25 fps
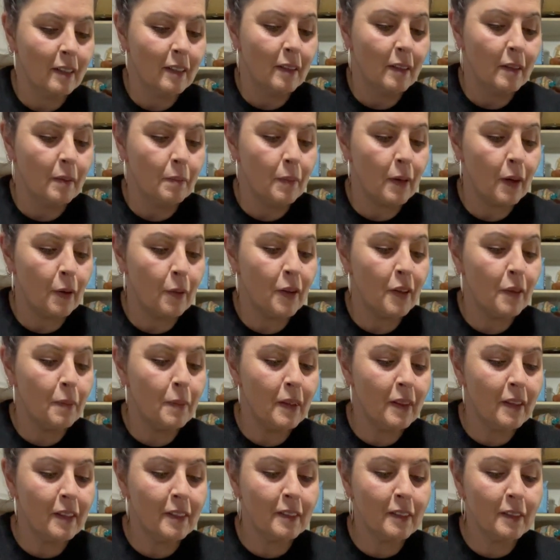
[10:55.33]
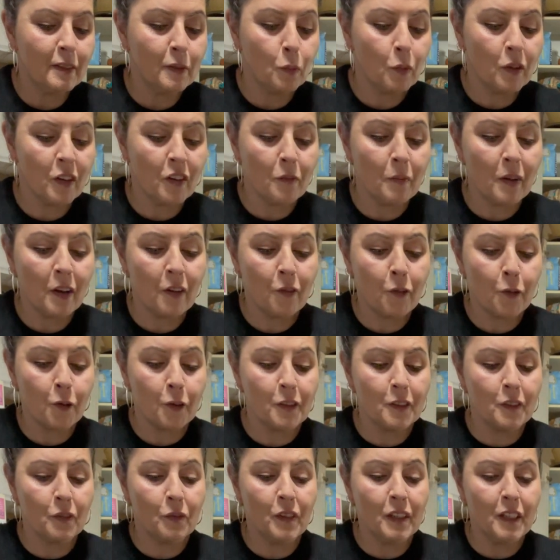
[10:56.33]
Bear with me, this is one of my
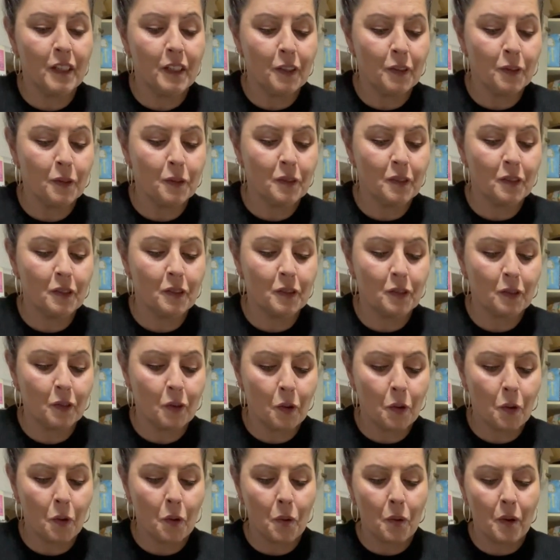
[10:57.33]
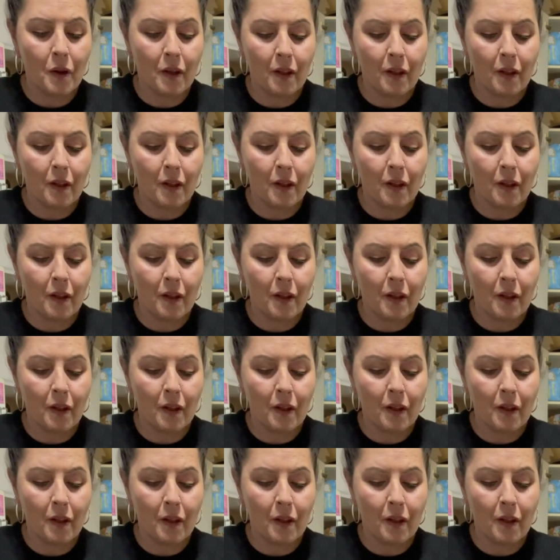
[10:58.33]
first videos, so